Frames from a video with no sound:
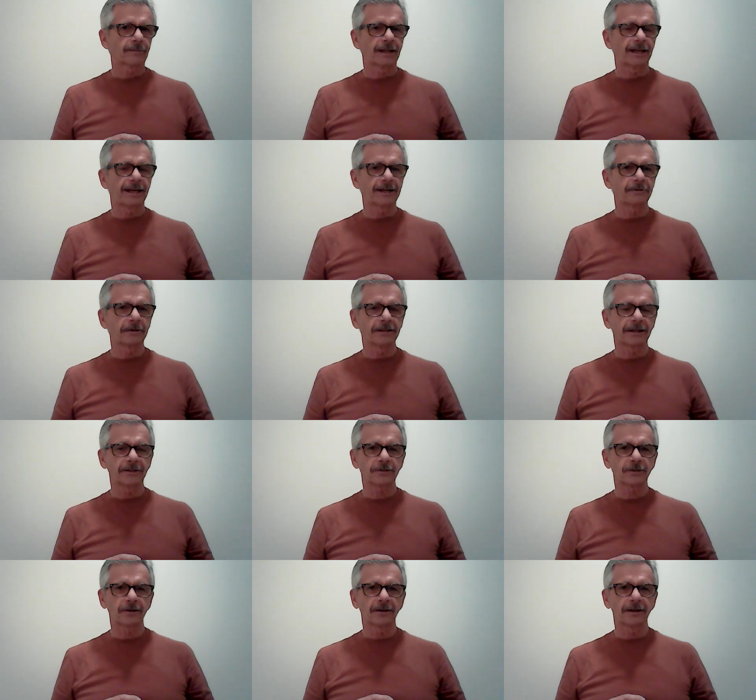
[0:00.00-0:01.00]
Anyway,
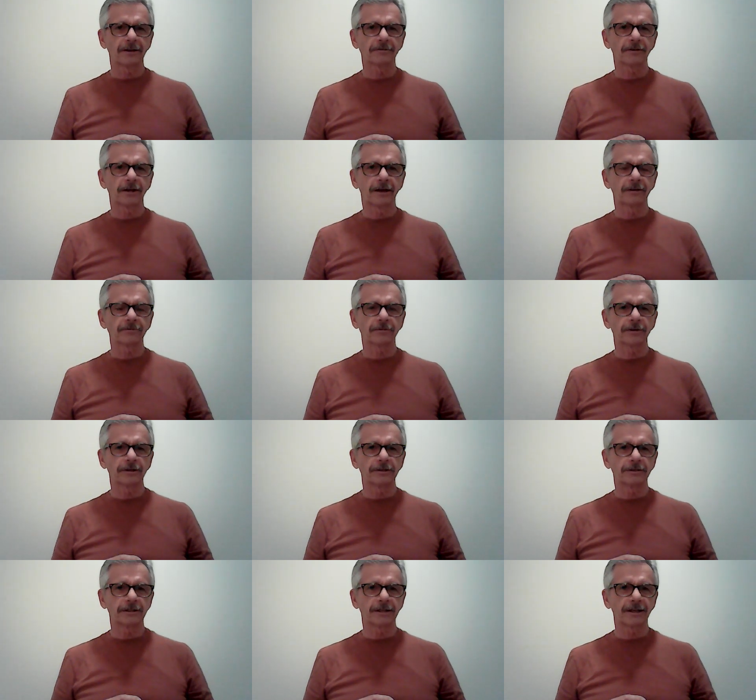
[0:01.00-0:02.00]
that's all I've got for
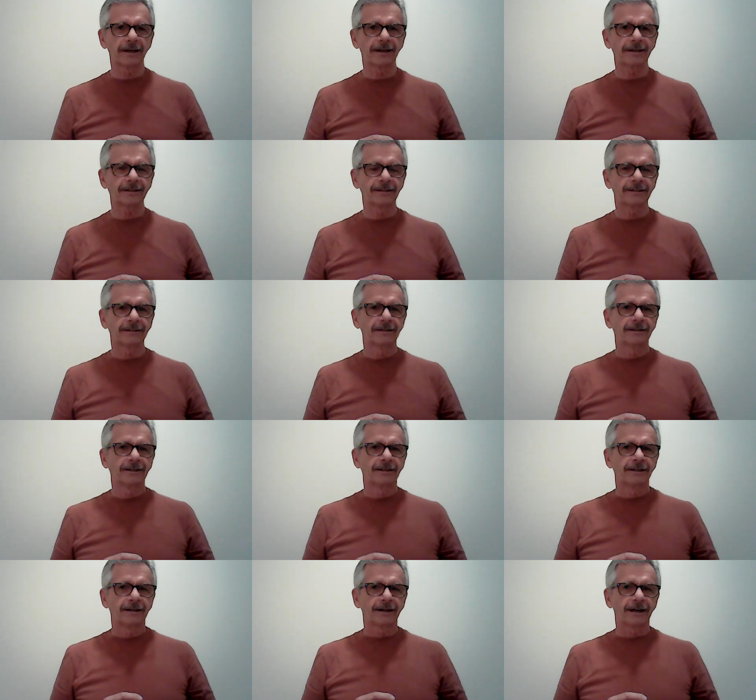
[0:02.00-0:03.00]
you today.
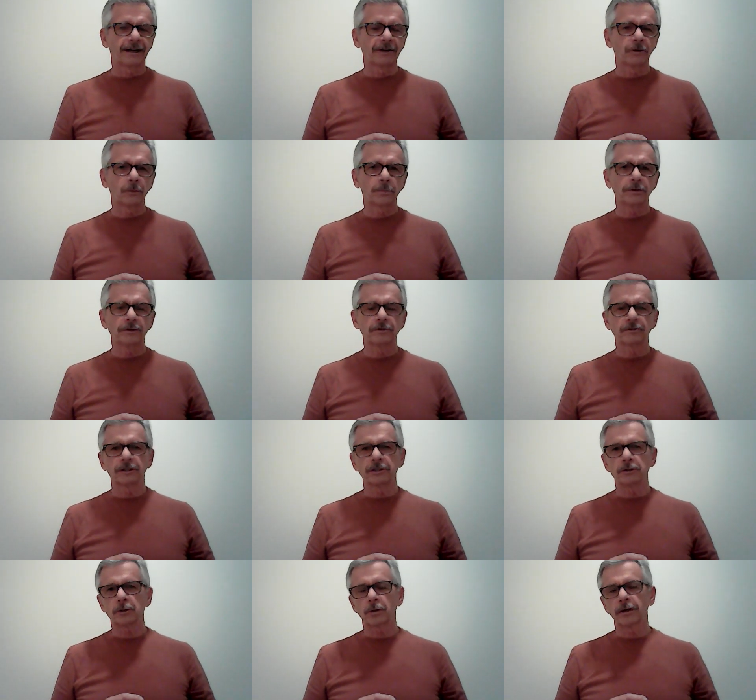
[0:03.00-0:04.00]
I hope you've
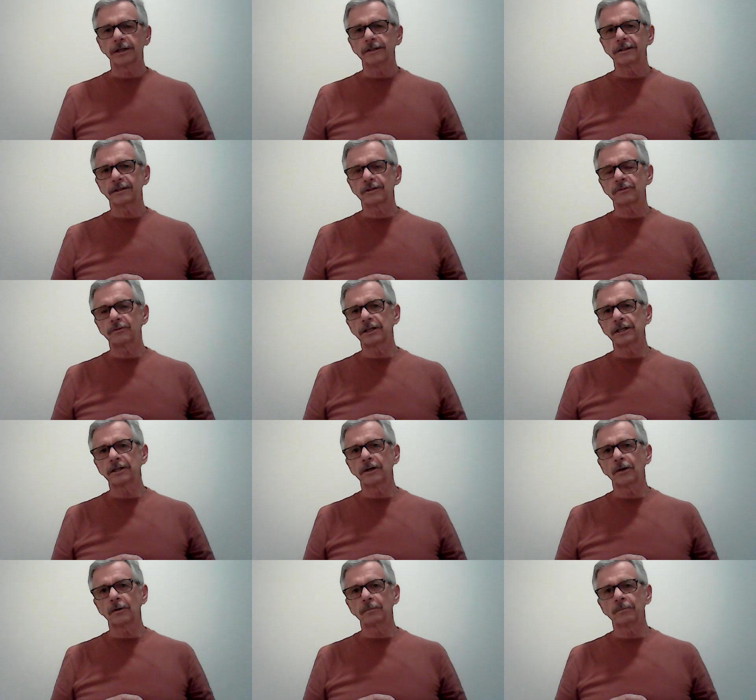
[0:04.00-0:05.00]
enjoyed this
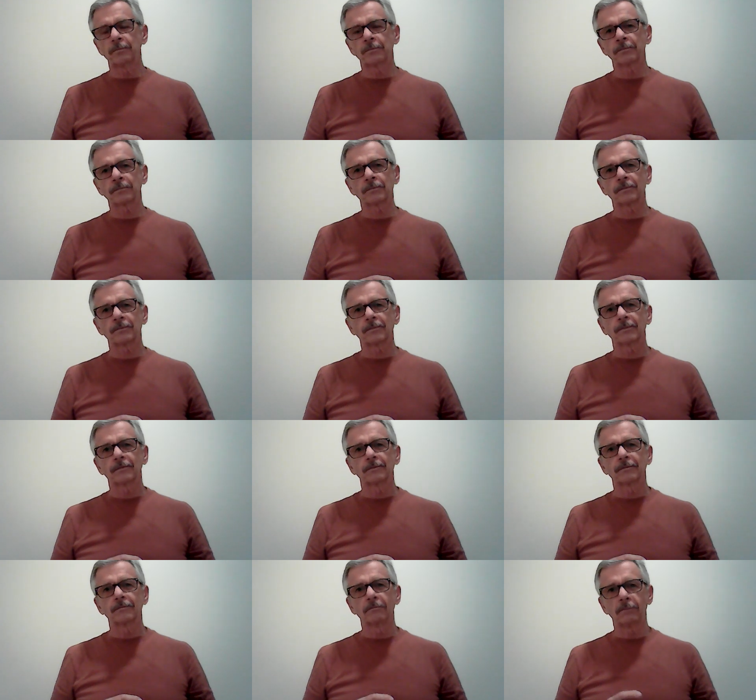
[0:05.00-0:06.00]
video.
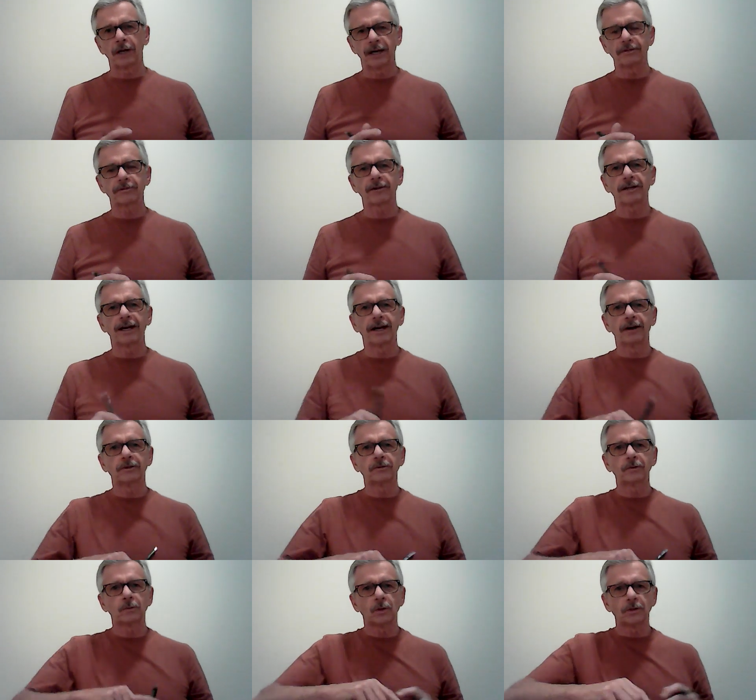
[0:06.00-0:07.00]
Bye for
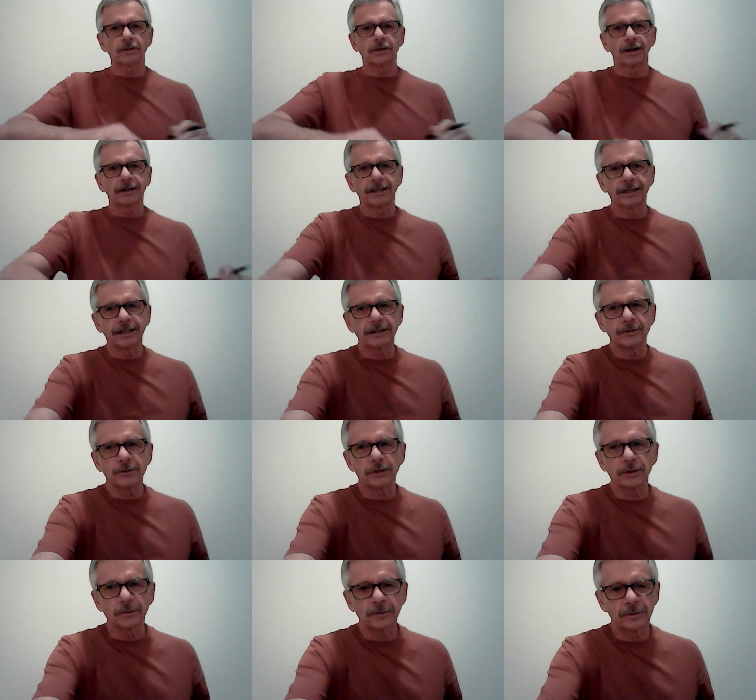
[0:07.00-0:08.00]
now. We'll talk again
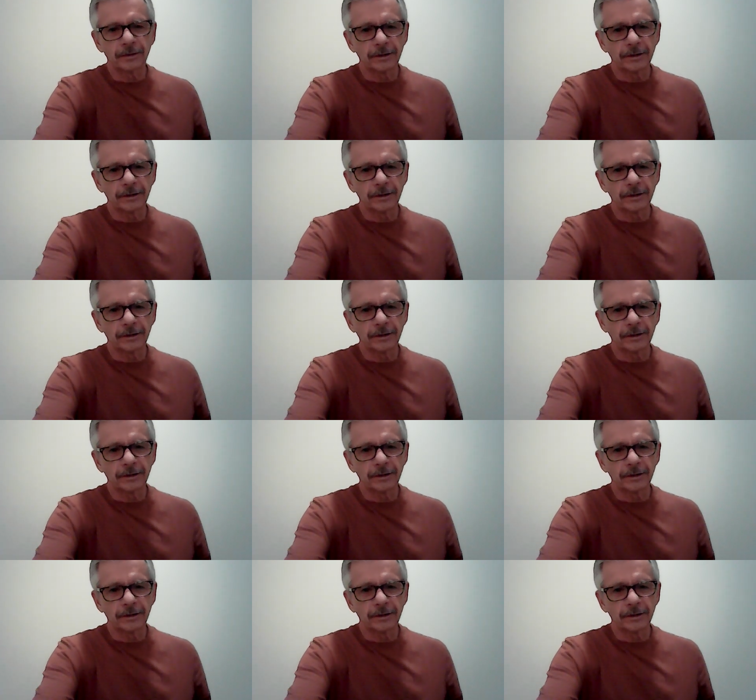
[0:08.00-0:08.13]
soon.